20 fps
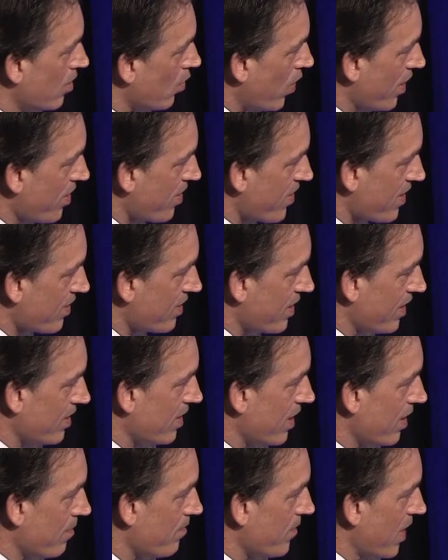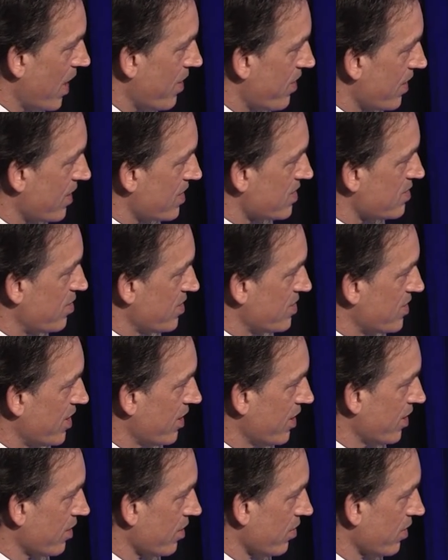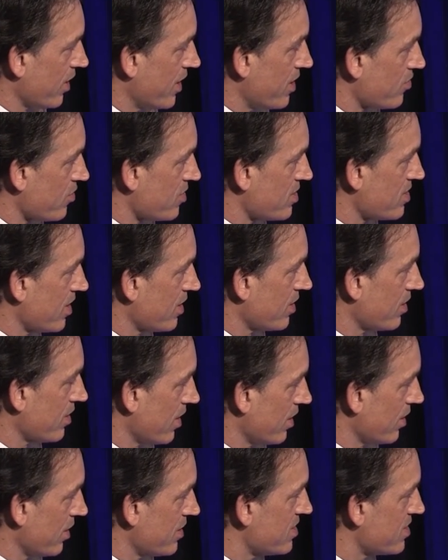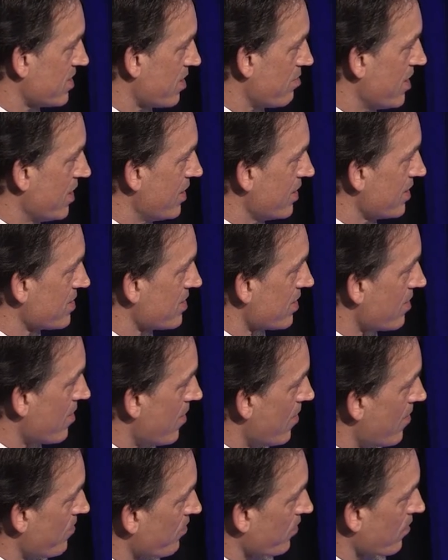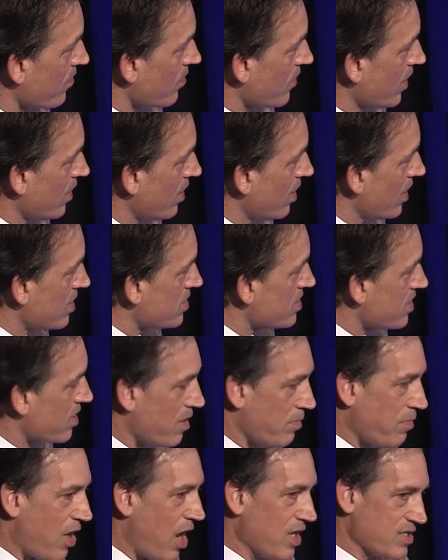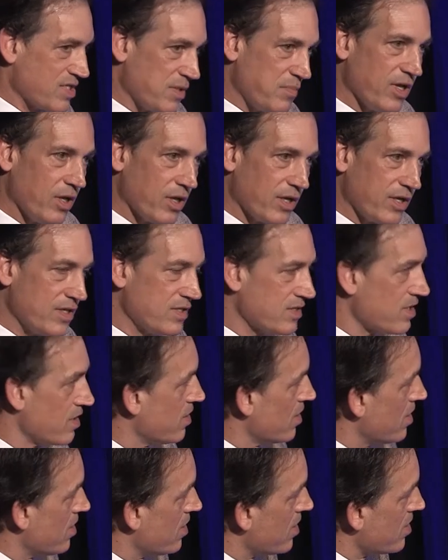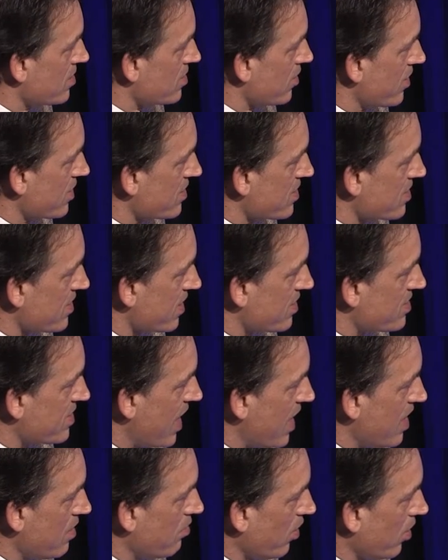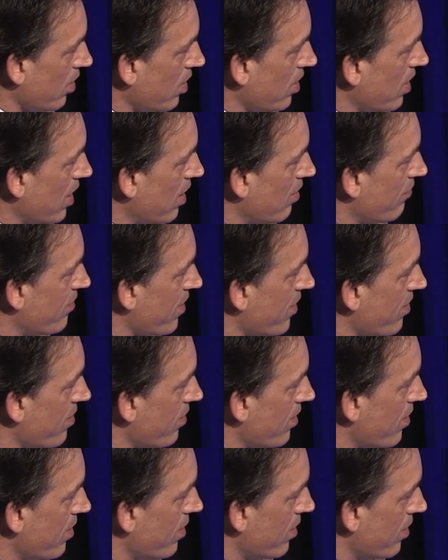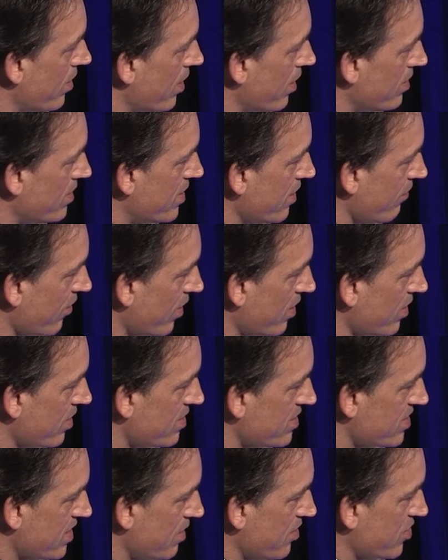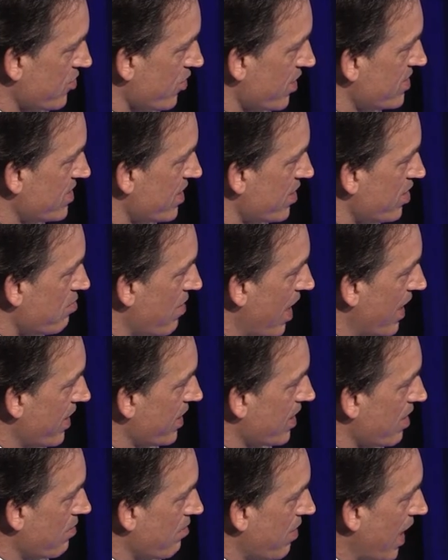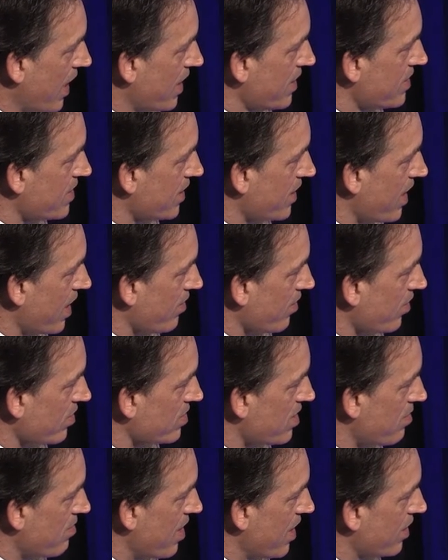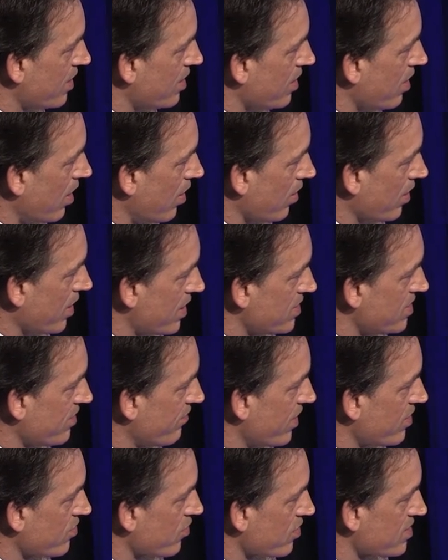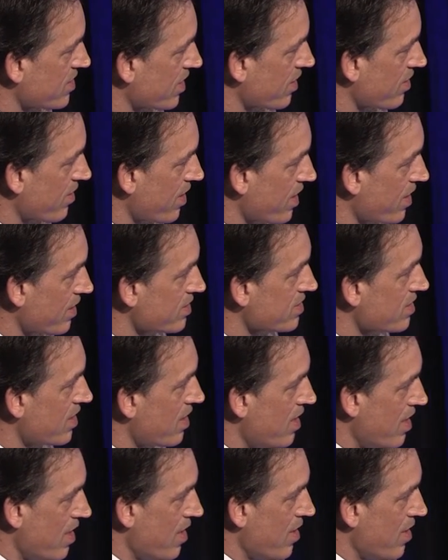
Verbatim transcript: One thing that um, I think is particularly interesting, at least to me, is, is the possibilities. So this is a table of the, the different symmetries that you might combine together to make all kinds of interesting things.